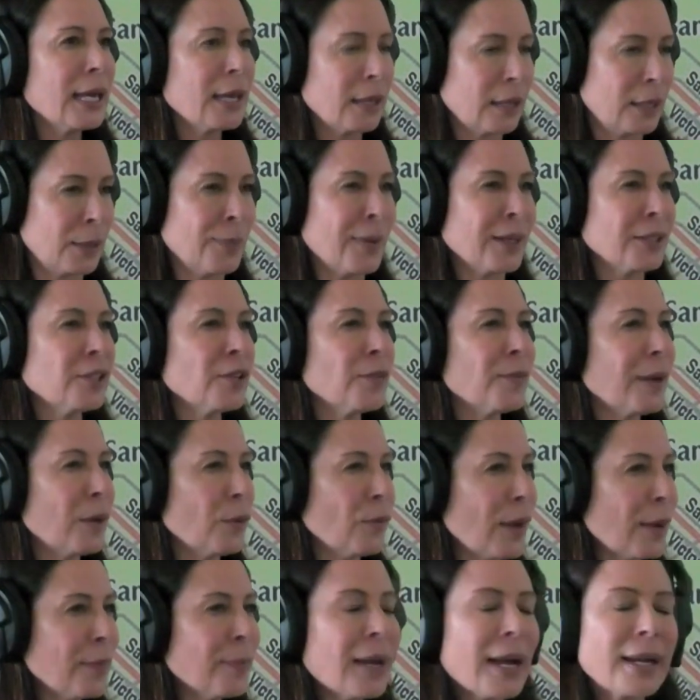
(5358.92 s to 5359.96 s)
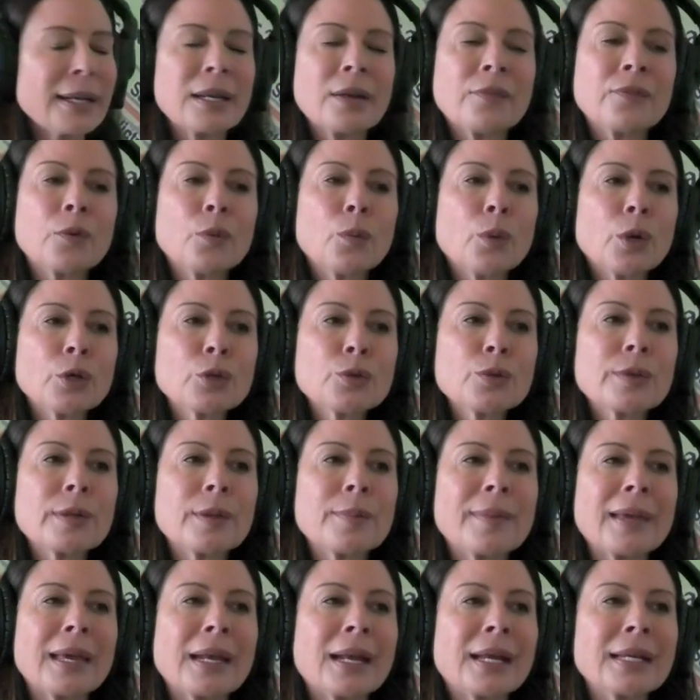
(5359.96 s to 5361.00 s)
He must have been a rep guy. I never worked with
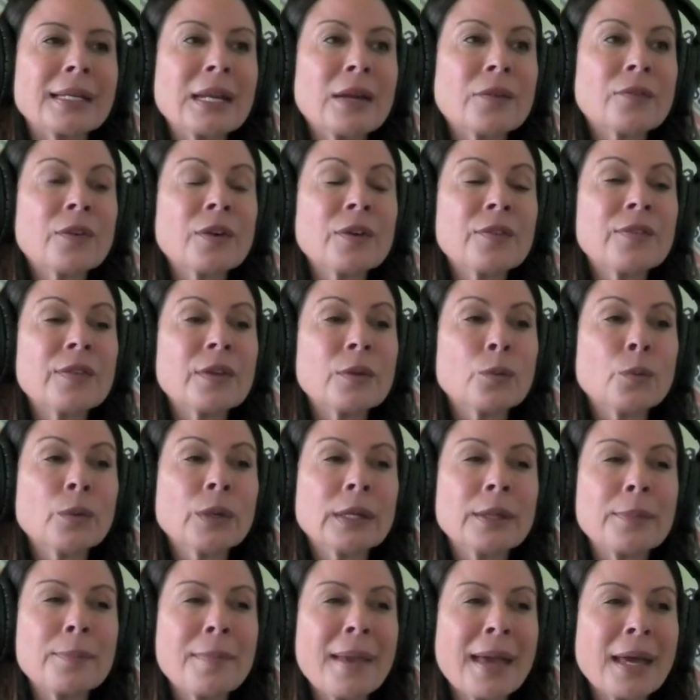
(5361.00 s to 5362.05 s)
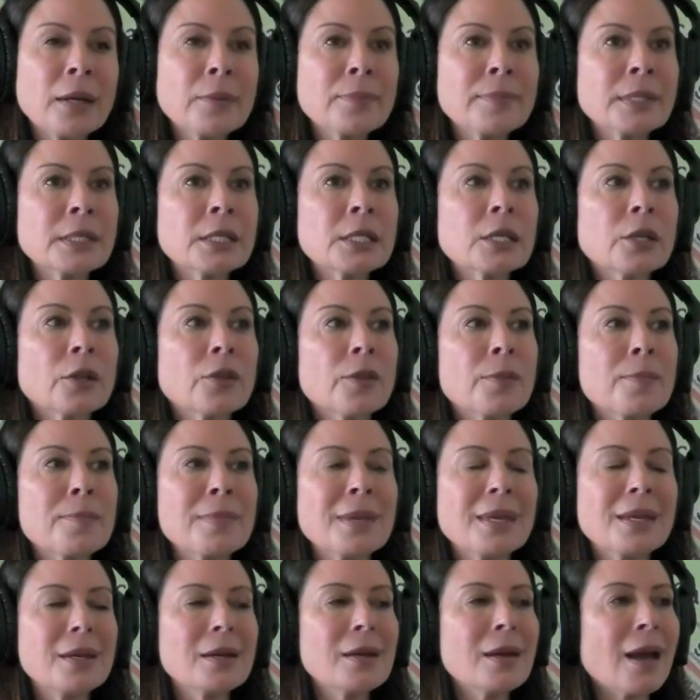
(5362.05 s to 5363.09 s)
him, and I never even really met him until the
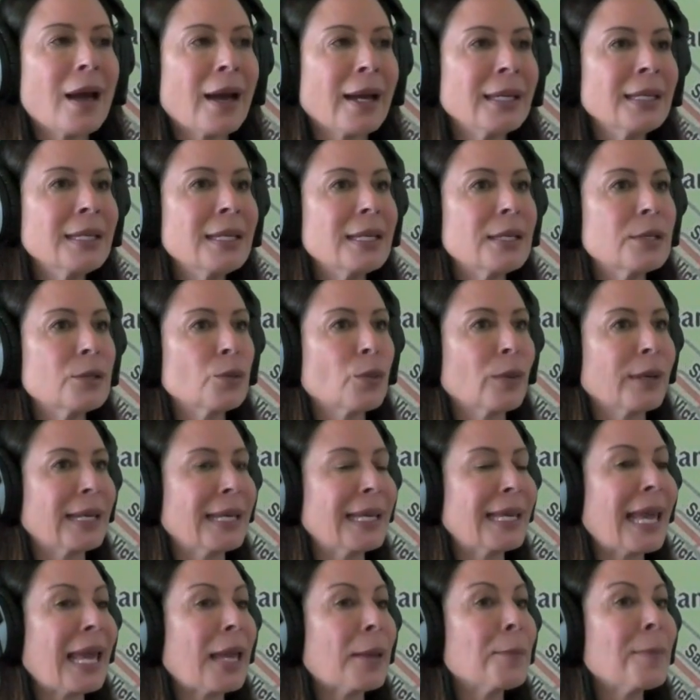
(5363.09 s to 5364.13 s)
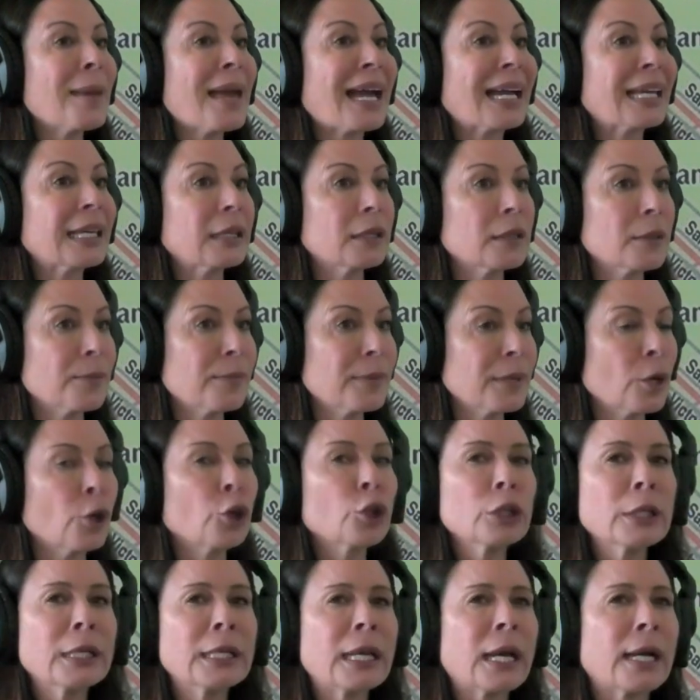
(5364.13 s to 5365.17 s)
mid-'90s when he came back in the
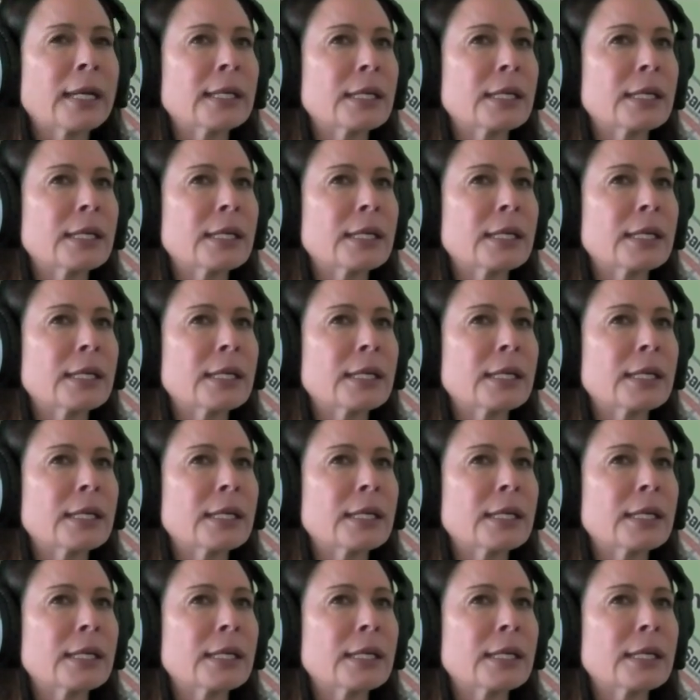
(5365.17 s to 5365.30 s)
early